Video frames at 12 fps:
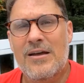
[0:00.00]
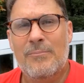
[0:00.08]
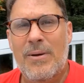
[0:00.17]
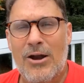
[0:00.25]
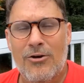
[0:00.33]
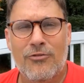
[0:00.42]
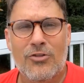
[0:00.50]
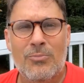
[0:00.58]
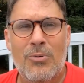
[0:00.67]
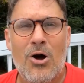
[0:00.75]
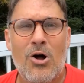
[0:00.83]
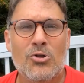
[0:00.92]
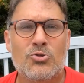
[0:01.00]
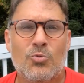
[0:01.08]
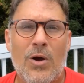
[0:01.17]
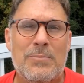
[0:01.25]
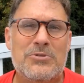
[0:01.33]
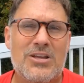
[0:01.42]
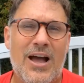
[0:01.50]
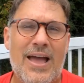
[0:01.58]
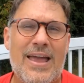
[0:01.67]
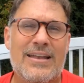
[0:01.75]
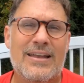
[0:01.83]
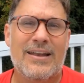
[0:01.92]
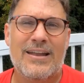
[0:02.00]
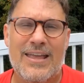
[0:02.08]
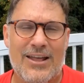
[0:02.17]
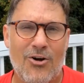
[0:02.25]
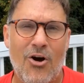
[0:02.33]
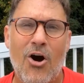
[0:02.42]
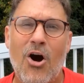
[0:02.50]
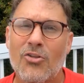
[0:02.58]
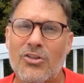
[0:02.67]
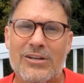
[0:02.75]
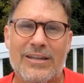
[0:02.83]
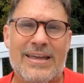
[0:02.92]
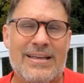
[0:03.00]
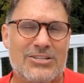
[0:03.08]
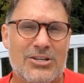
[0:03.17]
Battle for the Bulge website, and again, all the links.